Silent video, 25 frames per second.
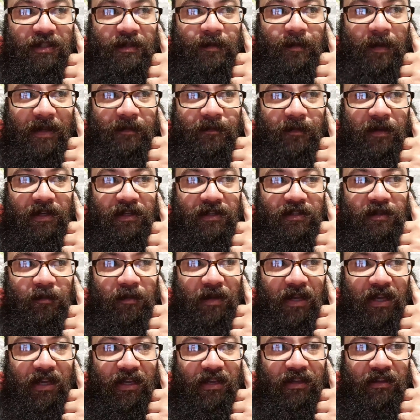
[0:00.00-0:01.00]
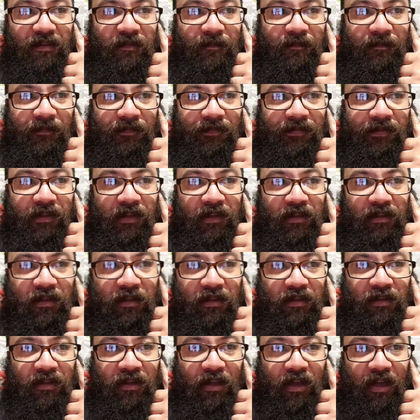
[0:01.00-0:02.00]
don't expect me to be, you
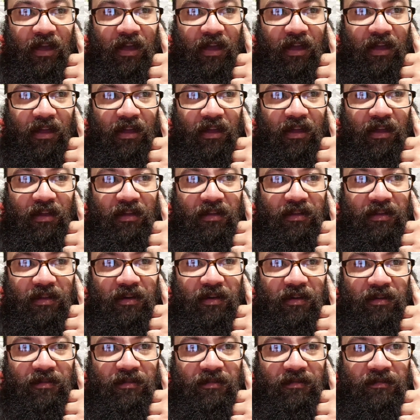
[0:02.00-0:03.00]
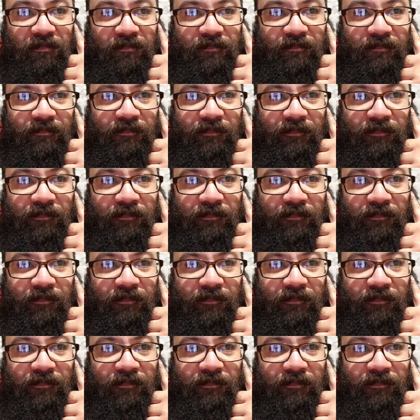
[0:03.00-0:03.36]
know,